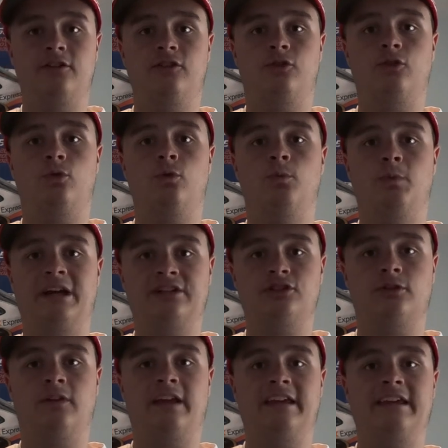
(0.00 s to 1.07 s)
to make
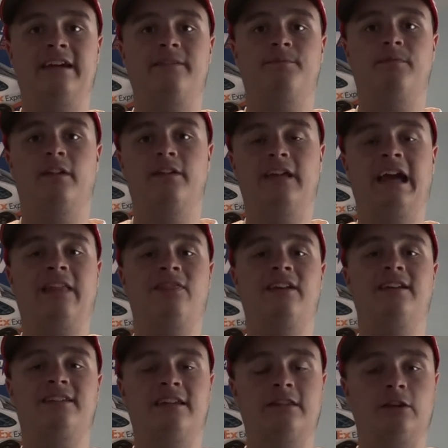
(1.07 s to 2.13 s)
sure they can at
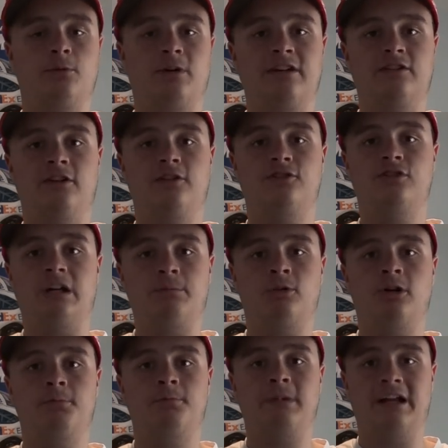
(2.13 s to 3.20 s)
least get the racing
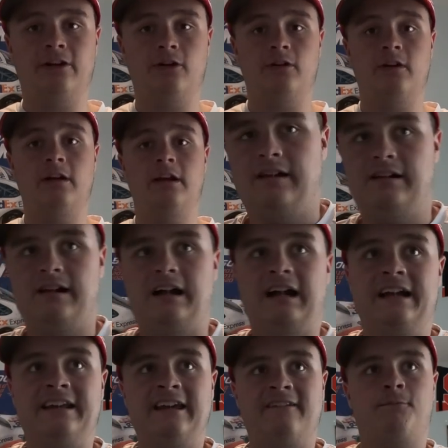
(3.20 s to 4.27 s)
somewhat better.
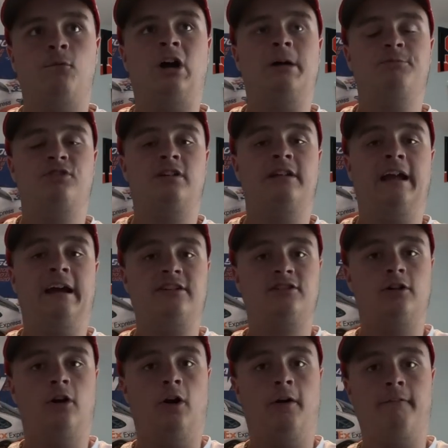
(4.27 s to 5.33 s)
I give props to
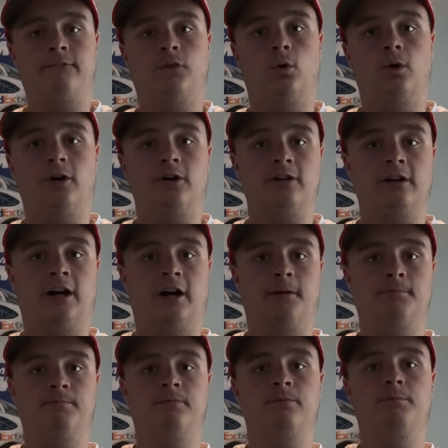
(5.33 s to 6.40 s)
NASCAR for
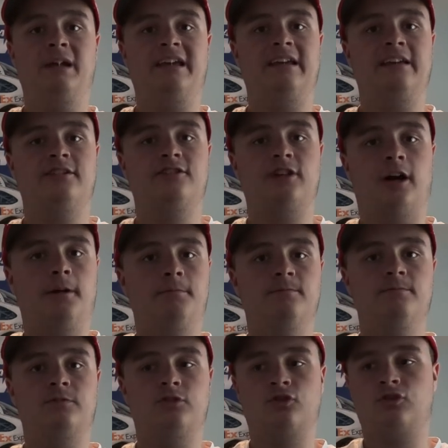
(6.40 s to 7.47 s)
making
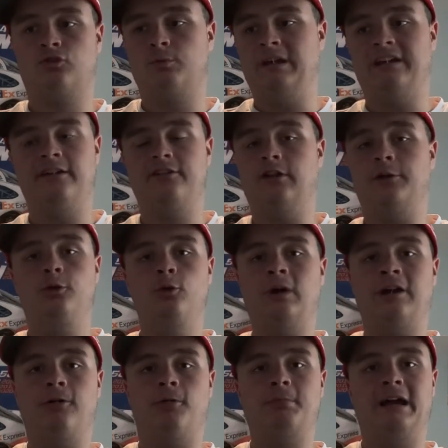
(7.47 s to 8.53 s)
a new
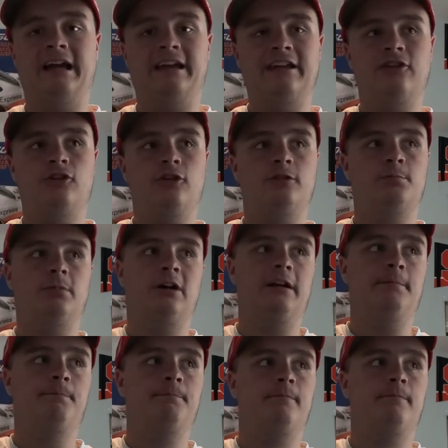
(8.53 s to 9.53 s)
aero packages, but